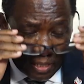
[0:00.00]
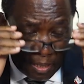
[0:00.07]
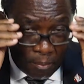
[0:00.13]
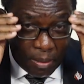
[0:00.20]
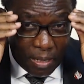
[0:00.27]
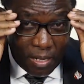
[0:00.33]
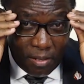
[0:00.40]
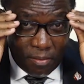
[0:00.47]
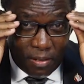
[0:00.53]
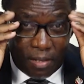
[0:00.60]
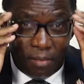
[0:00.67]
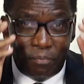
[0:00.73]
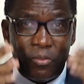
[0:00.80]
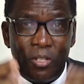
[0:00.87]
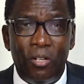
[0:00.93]
a
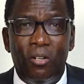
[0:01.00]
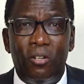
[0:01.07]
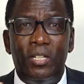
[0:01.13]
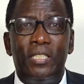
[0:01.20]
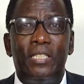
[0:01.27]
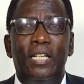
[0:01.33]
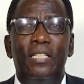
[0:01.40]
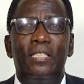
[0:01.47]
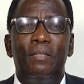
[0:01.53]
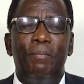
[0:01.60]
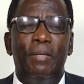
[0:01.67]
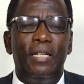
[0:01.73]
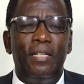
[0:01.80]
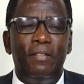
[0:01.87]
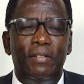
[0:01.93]
believer or a church
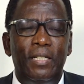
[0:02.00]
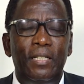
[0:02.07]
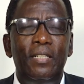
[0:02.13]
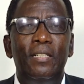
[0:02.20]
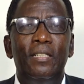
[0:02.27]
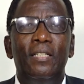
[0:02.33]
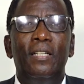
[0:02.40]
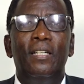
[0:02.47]
believing,